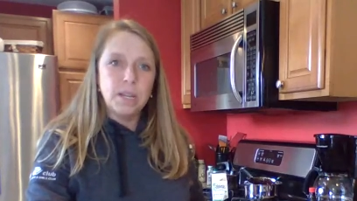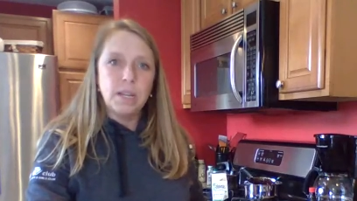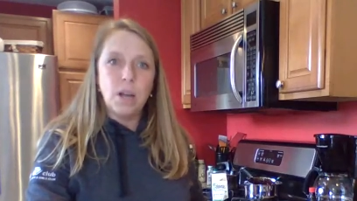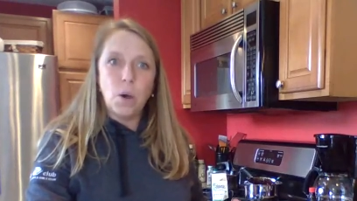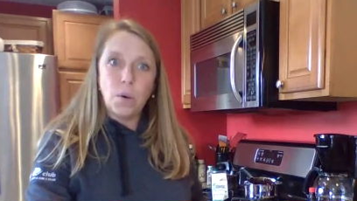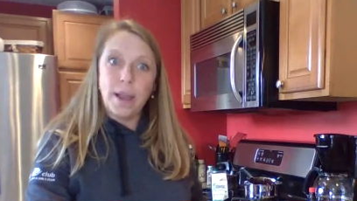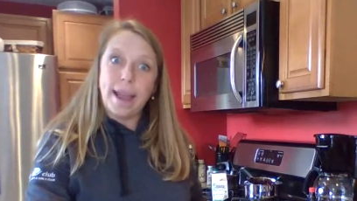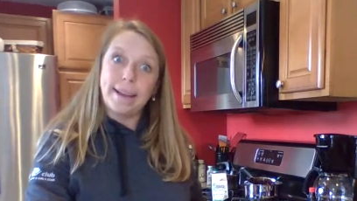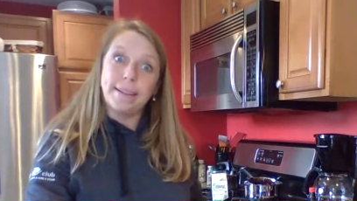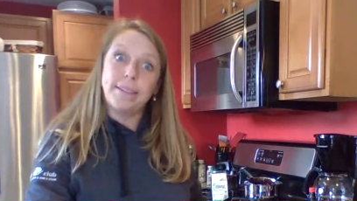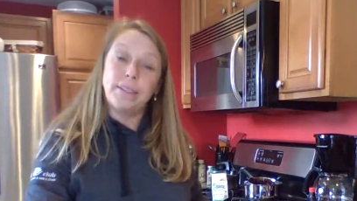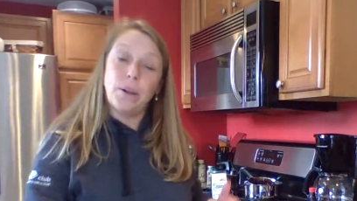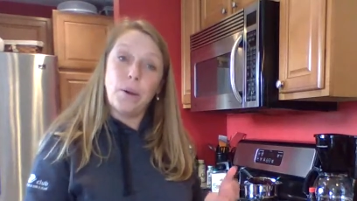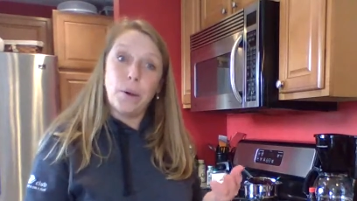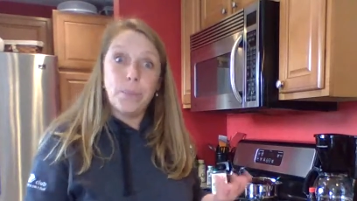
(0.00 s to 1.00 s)
Okay,
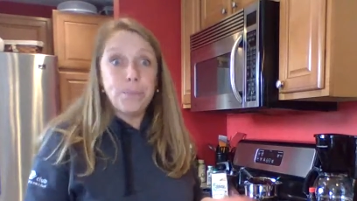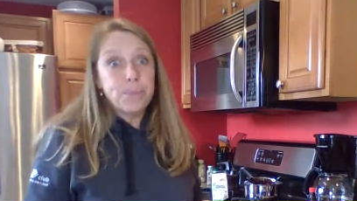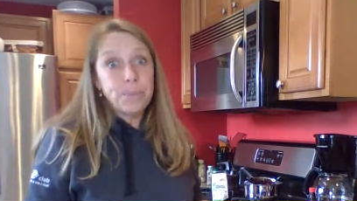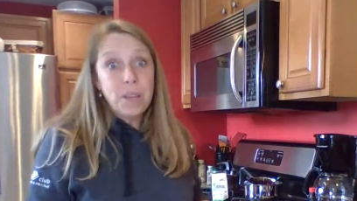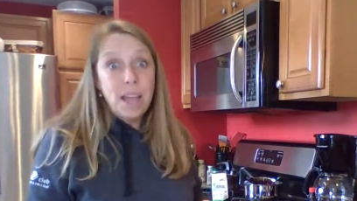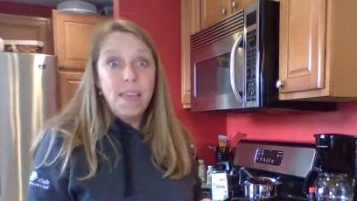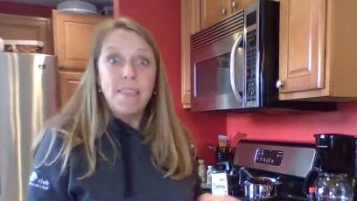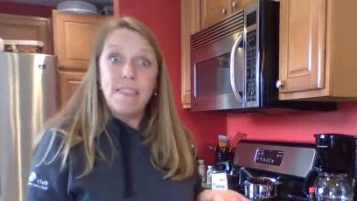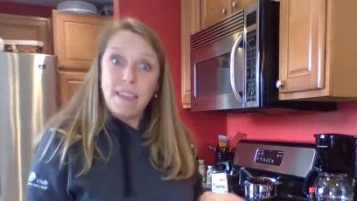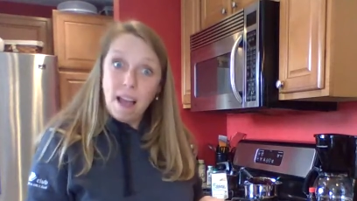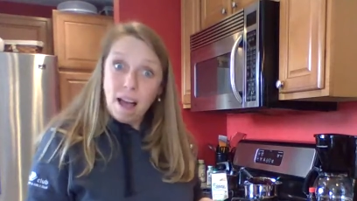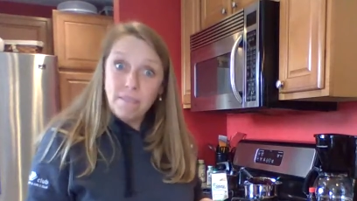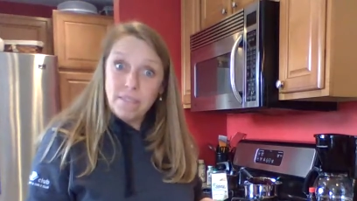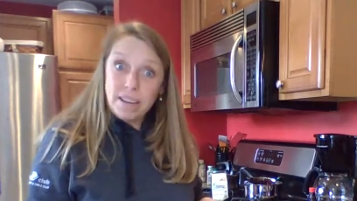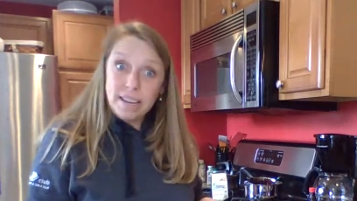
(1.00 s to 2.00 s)
so the
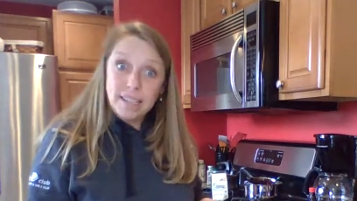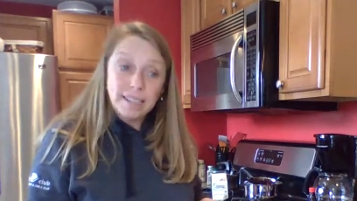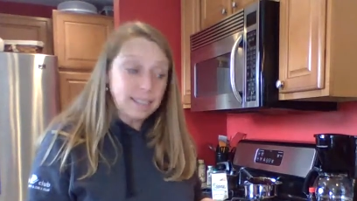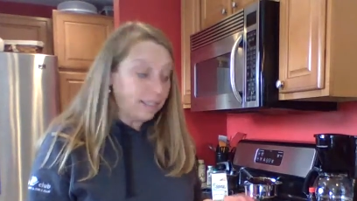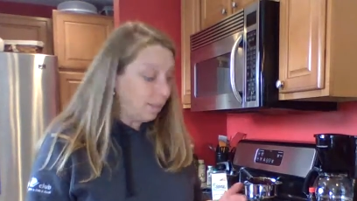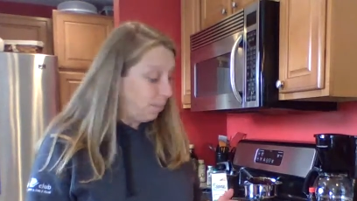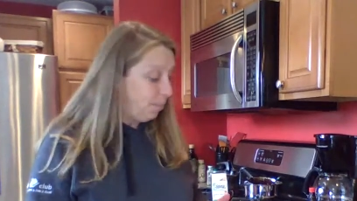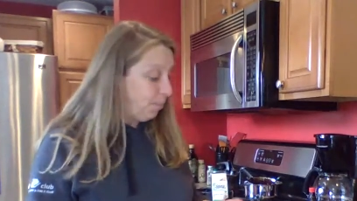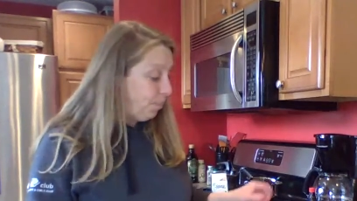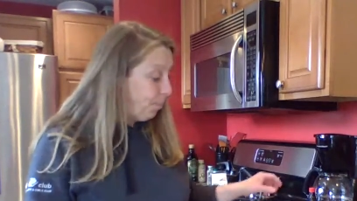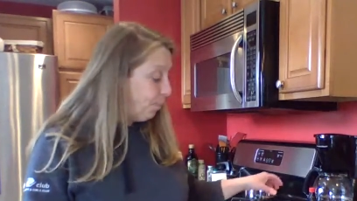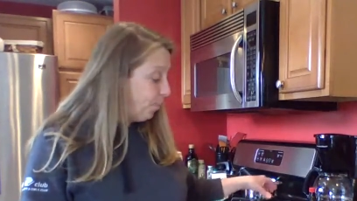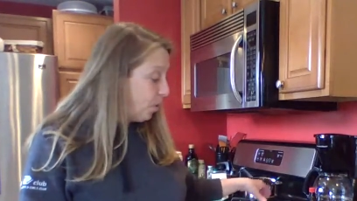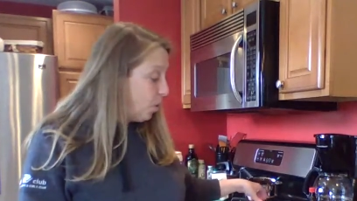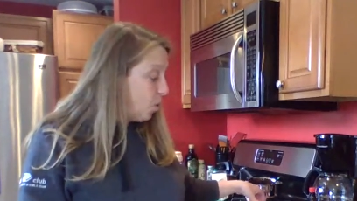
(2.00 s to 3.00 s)
obvious,
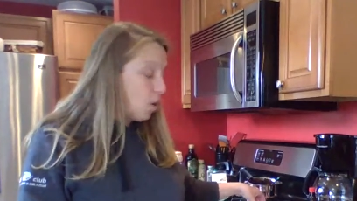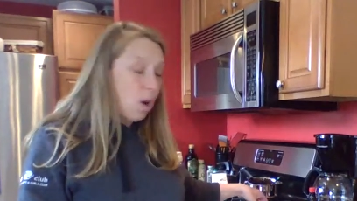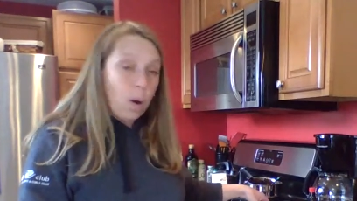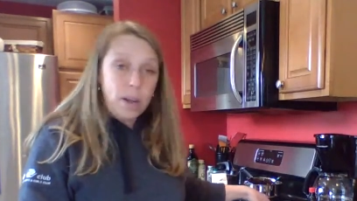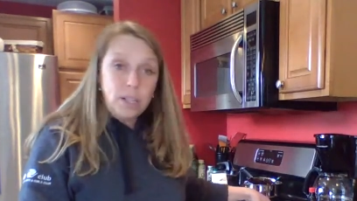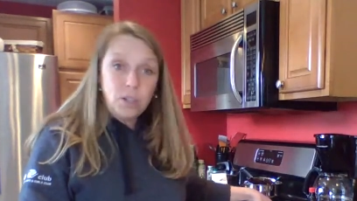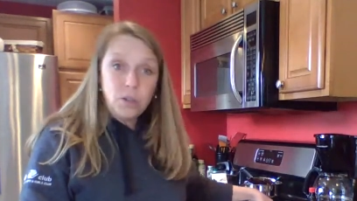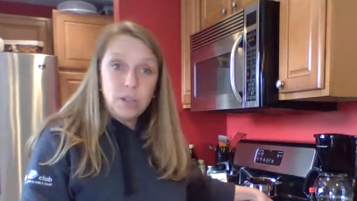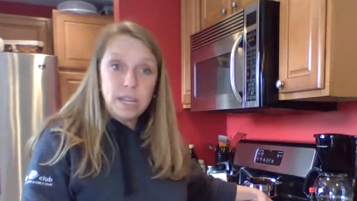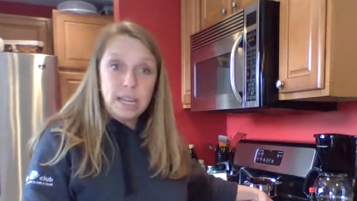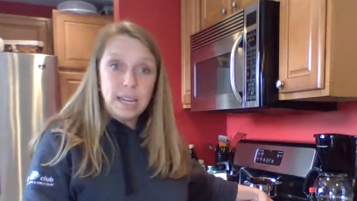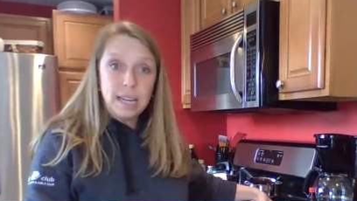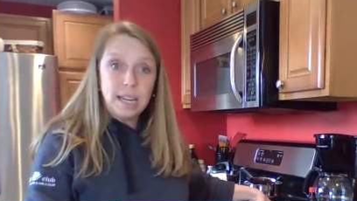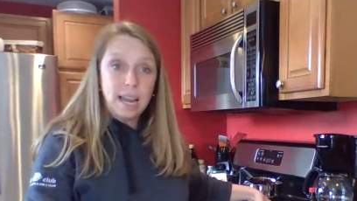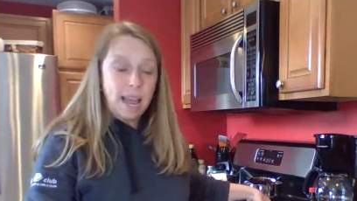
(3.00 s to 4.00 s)
you're going to
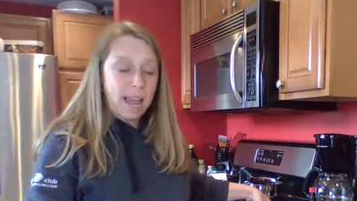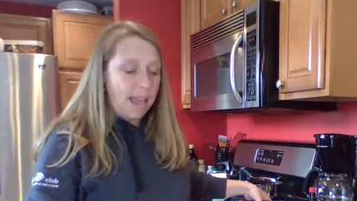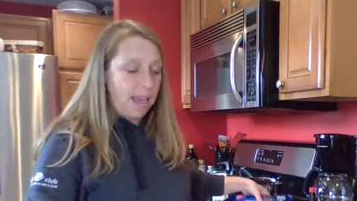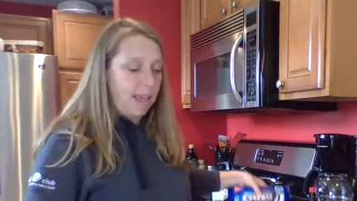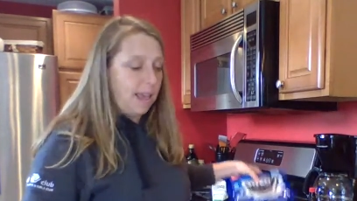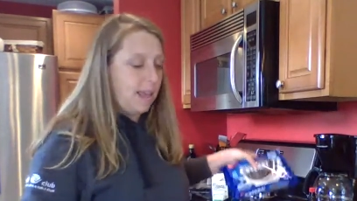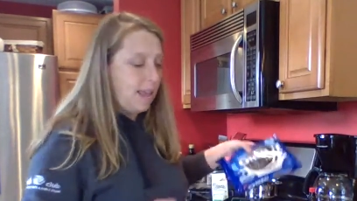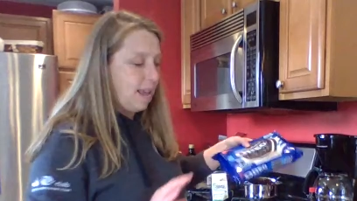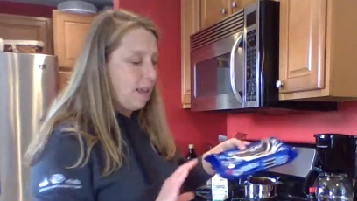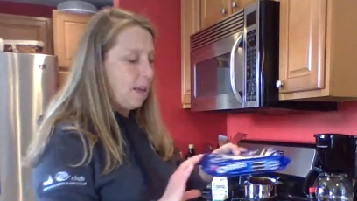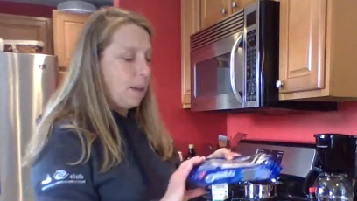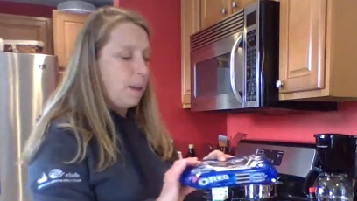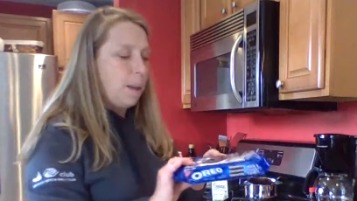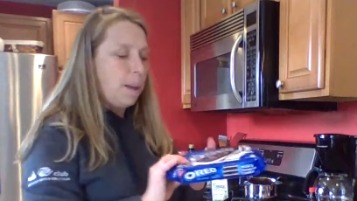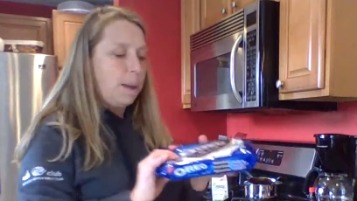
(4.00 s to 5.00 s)
need
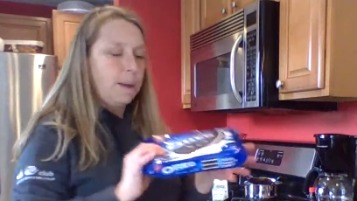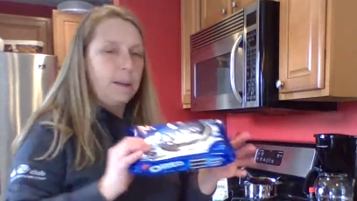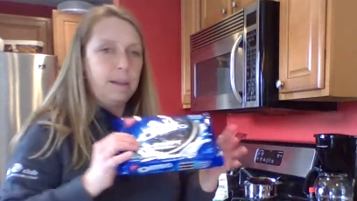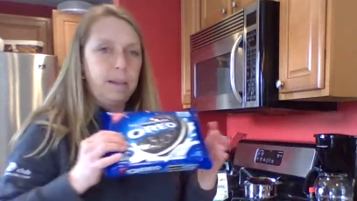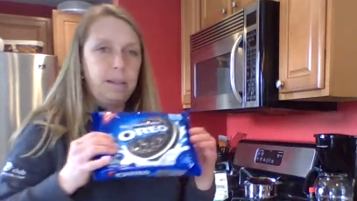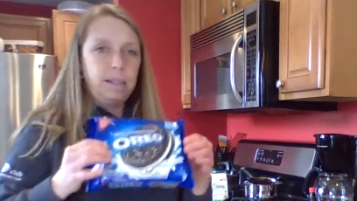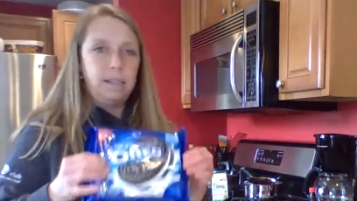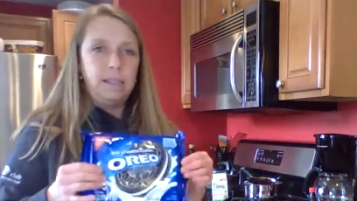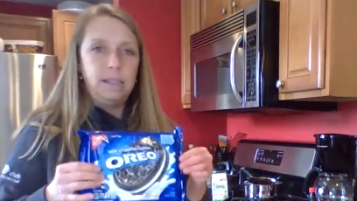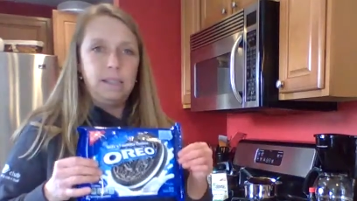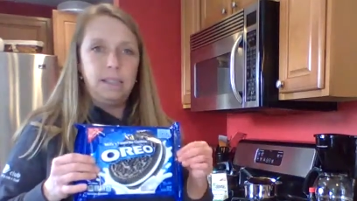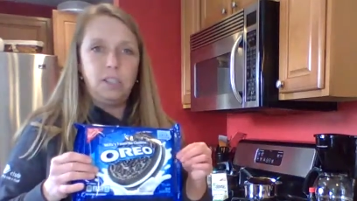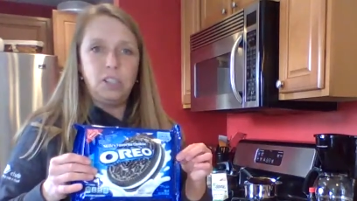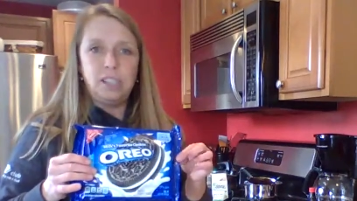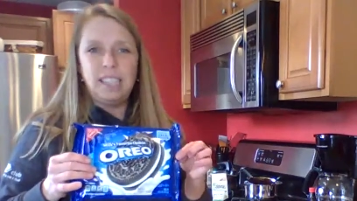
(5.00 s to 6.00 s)

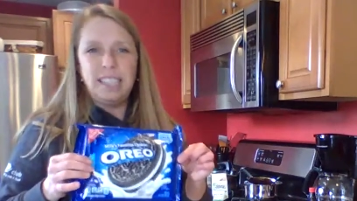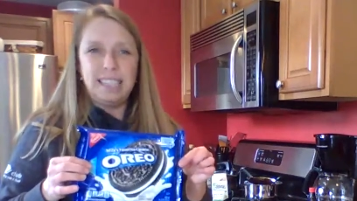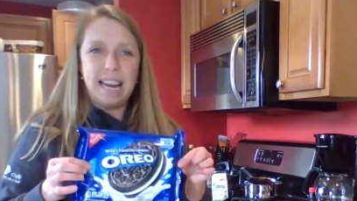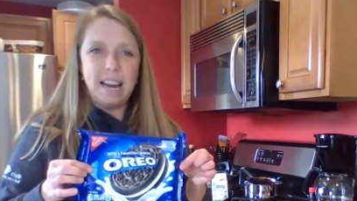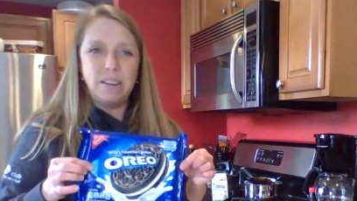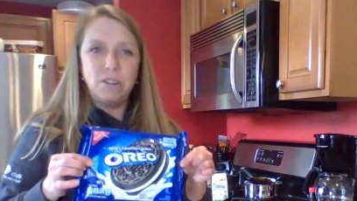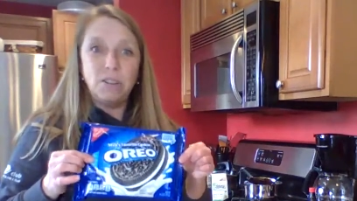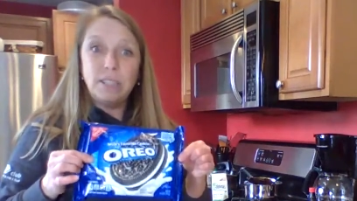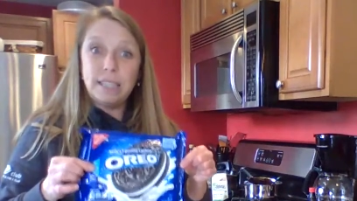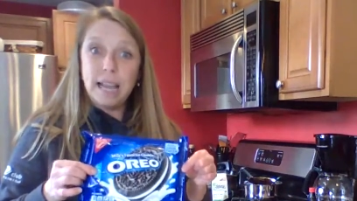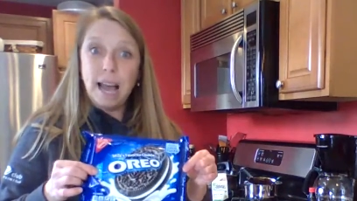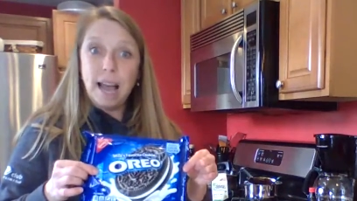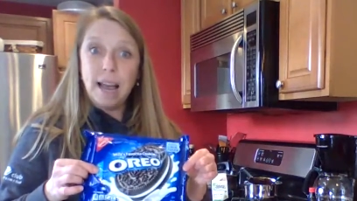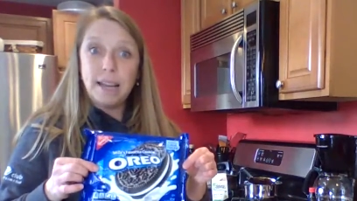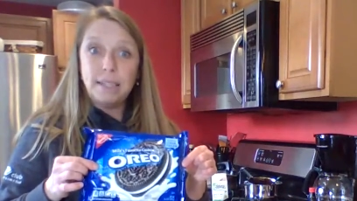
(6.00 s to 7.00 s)
just a standard
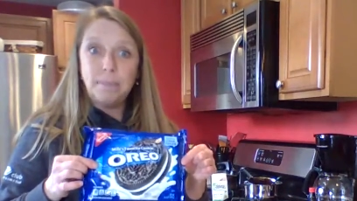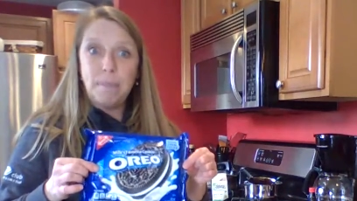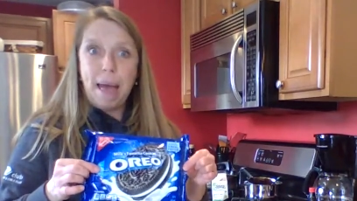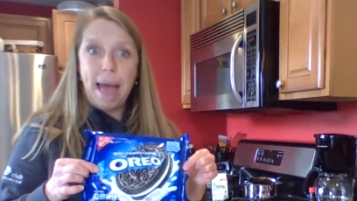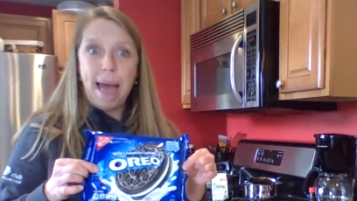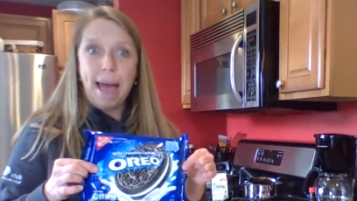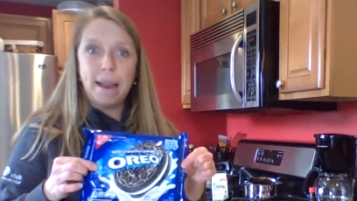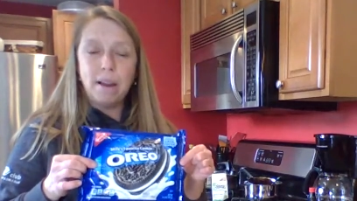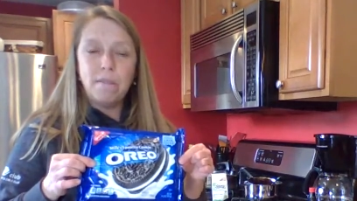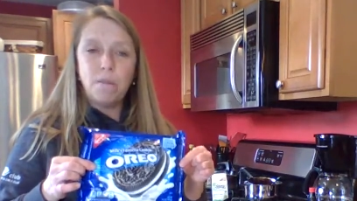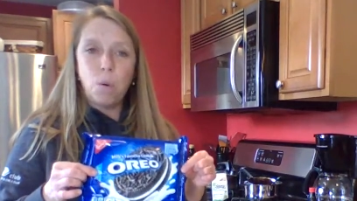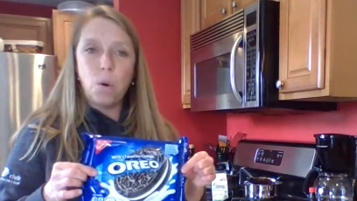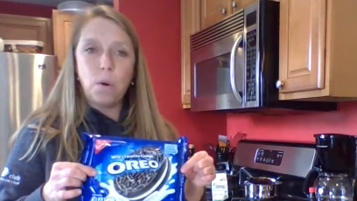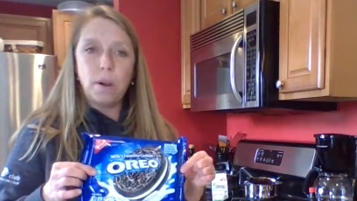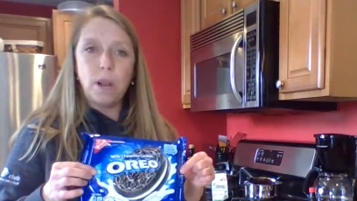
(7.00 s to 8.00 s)
size bag of
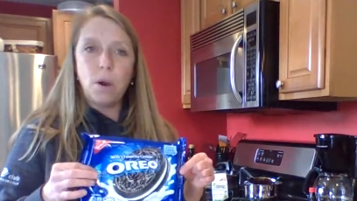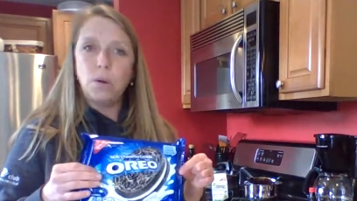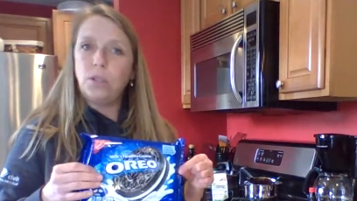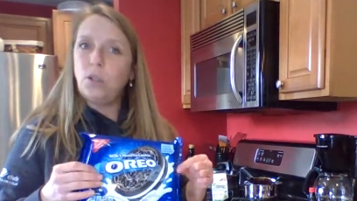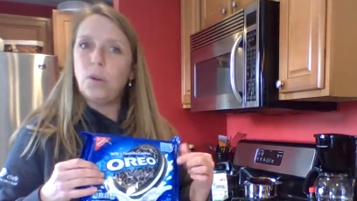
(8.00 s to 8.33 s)
Oreos.